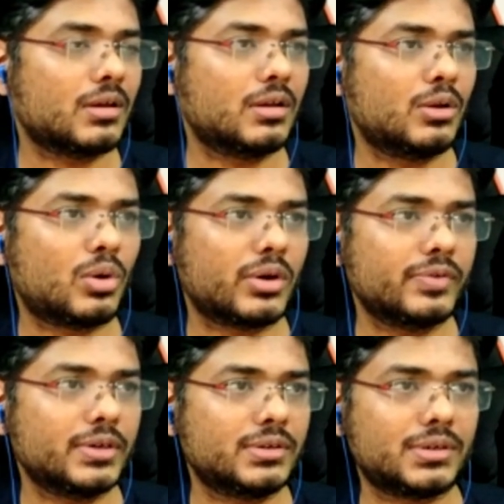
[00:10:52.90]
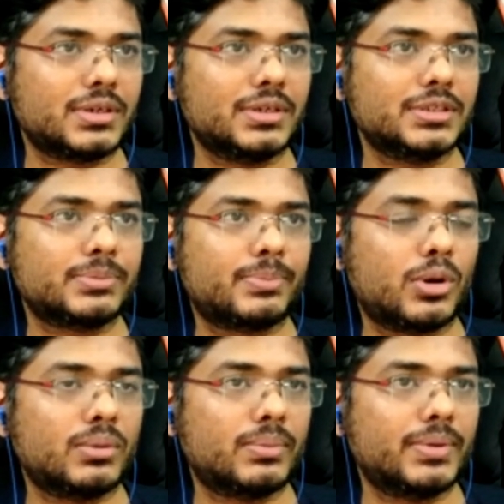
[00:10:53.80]
A lot of it is
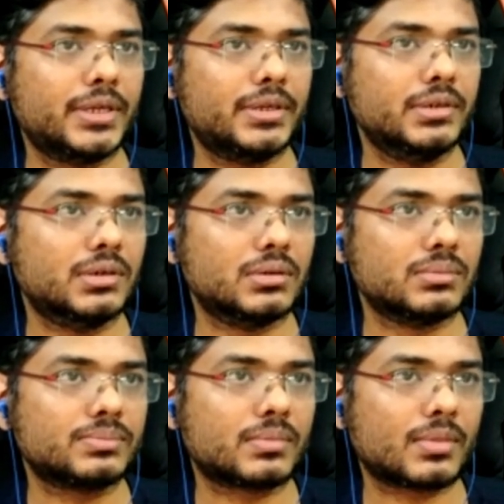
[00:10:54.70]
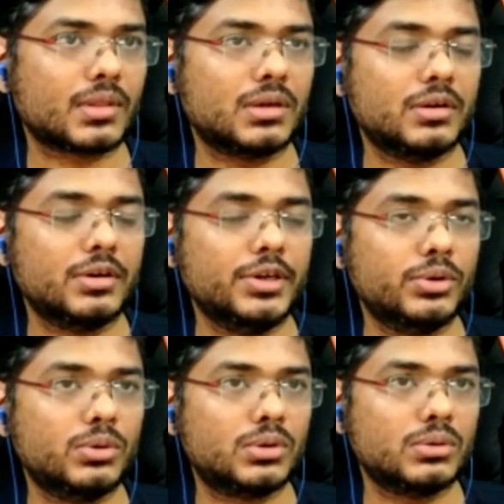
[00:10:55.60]
probably
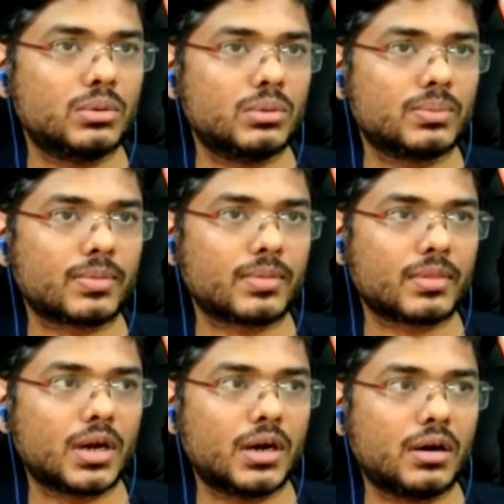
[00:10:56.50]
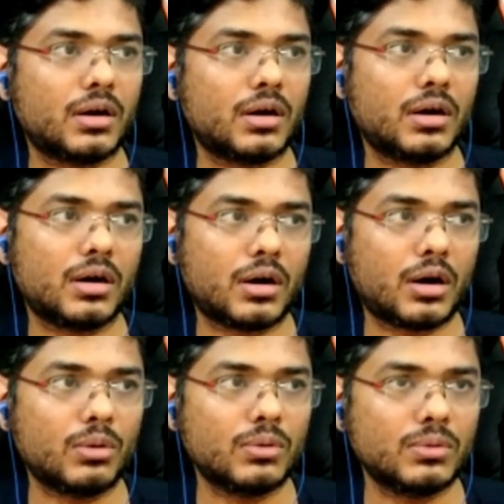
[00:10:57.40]
due to
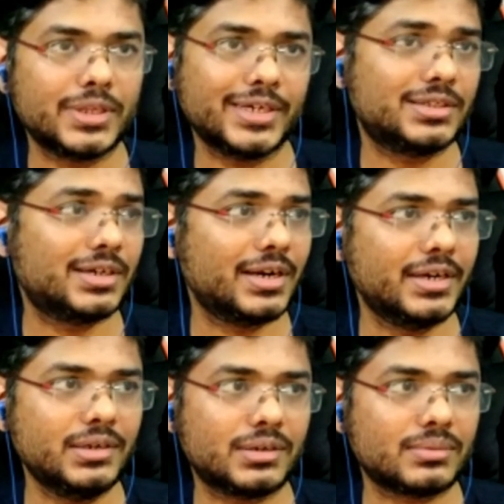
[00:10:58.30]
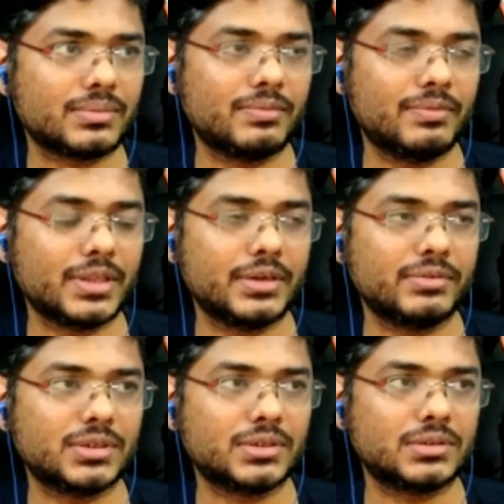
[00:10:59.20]
how they trained when
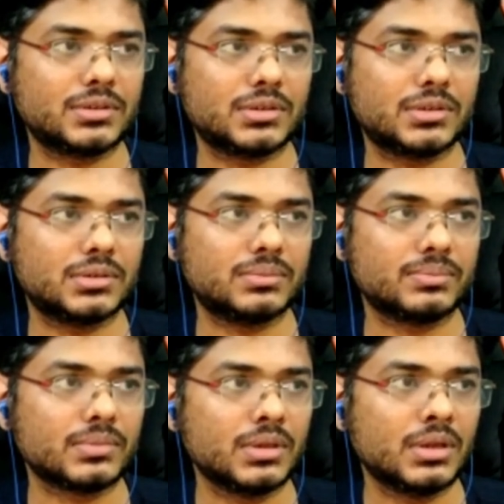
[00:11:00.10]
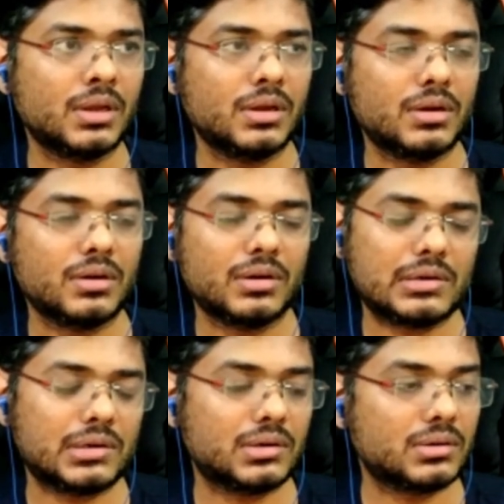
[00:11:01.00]
they were
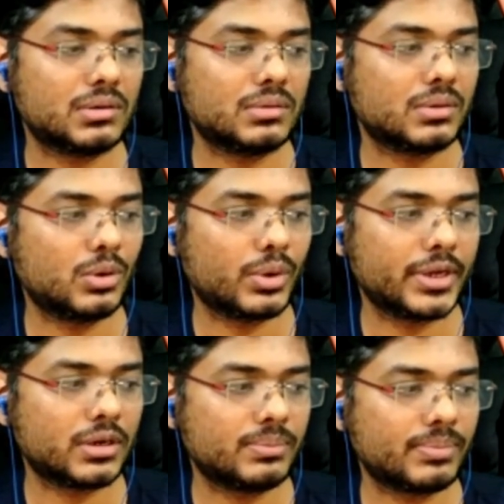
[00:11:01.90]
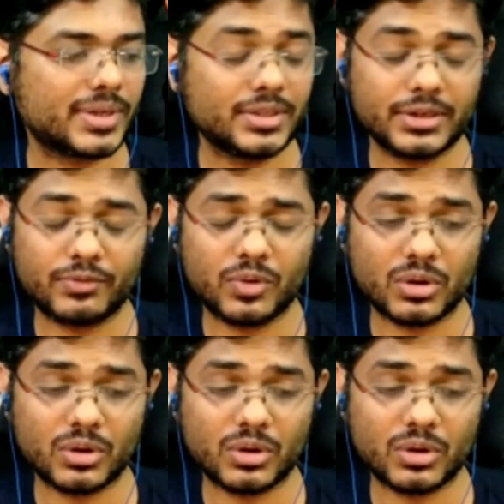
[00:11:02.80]
growing up in their